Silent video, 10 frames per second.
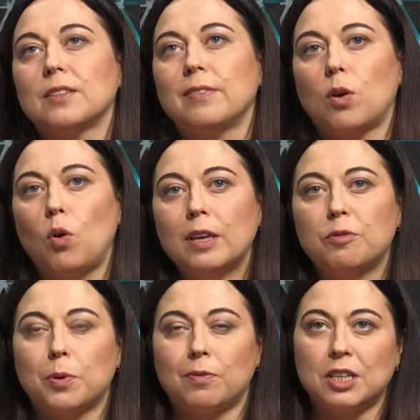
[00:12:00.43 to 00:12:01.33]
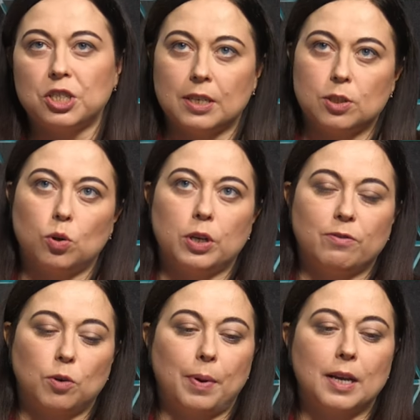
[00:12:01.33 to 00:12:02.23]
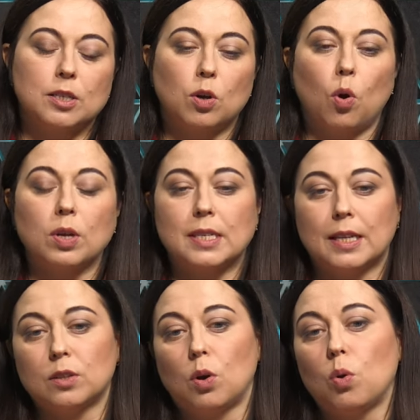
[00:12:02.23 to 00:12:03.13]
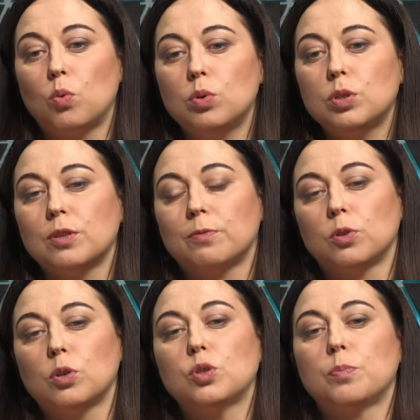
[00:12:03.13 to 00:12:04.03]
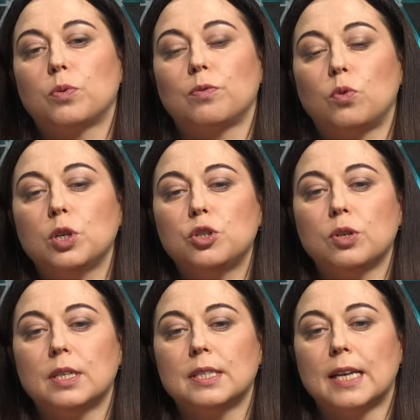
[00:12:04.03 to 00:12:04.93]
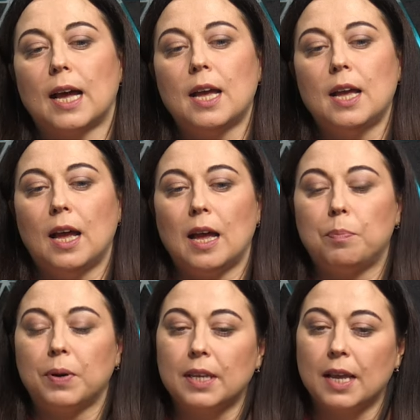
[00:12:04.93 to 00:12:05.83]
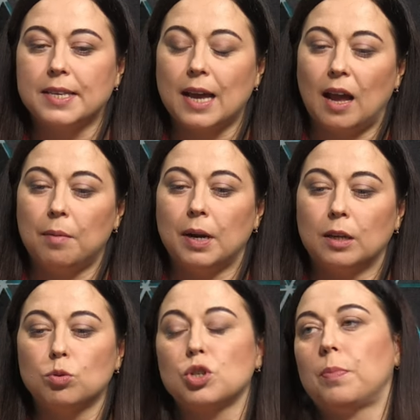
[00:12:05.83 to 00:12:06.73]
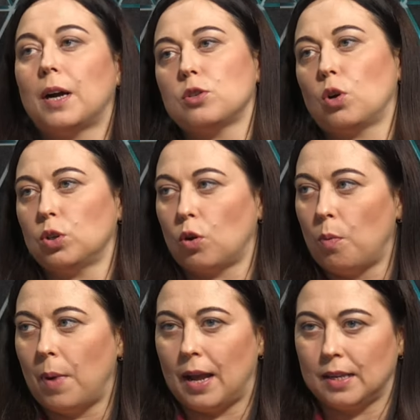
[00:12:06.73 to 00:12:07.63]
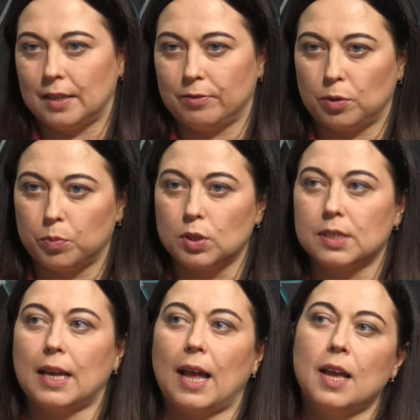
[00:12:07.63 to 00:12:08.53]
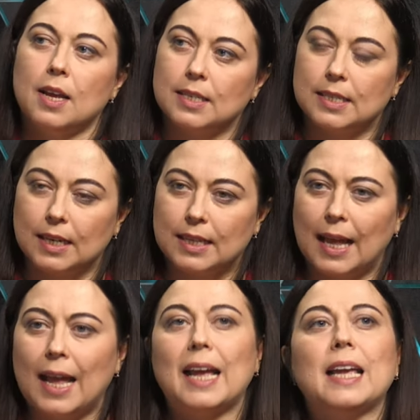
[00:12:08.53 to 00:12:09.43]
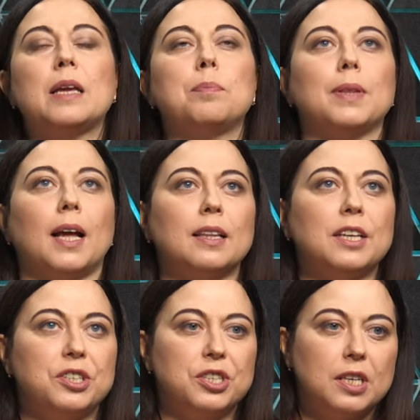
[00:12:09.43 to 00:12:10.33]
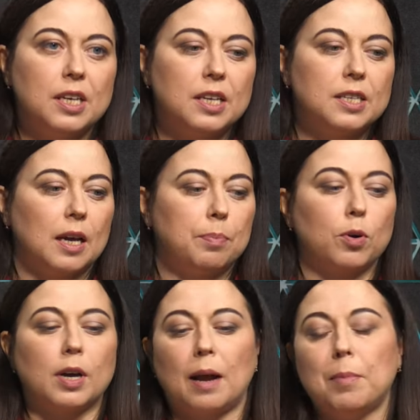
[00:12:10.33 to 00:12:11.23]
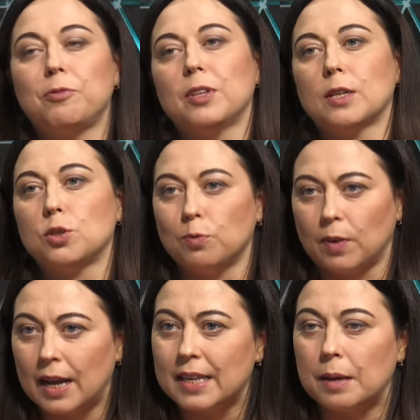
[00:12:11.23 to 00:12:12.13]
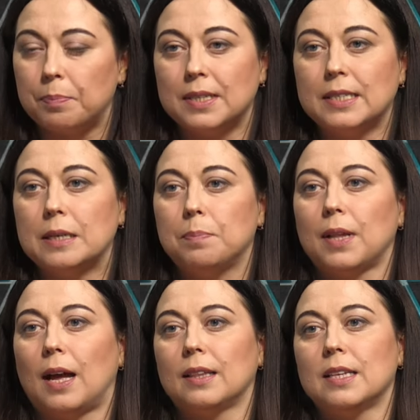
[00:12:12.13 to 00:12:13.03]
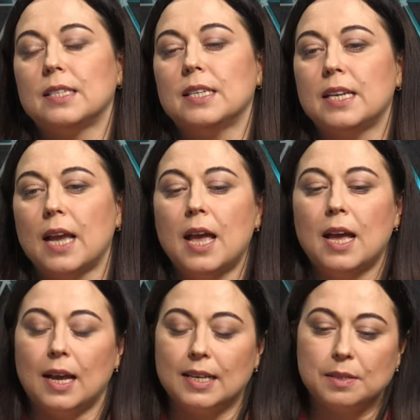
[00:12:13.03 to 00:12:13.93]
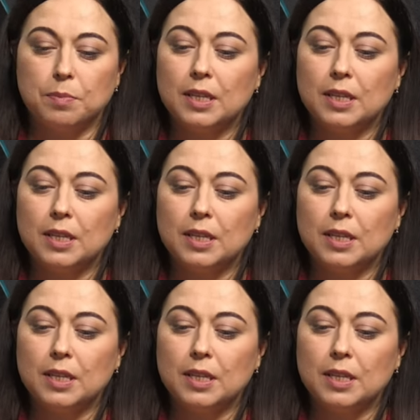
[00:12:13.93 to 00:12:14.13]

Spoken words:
happening. And throughout the first 2 years of this European Green Deal, it is accompanied by adoption of various documents. We've got strategies, plans of actions, funding programs,